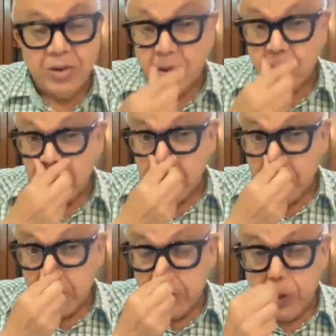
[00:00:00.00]
You know,
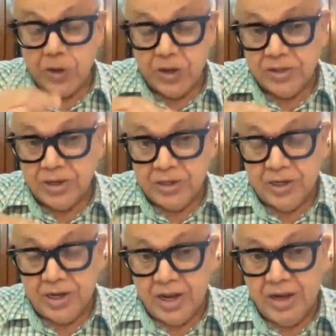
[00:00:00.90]
under order
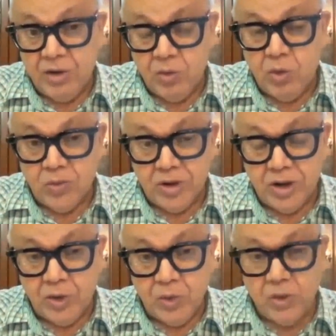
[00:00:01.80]
39, rule
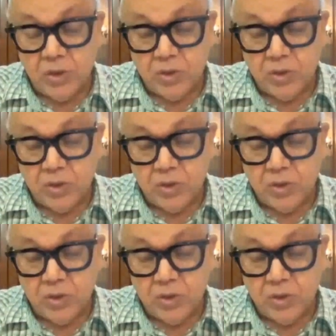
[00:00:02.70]
1 and 2,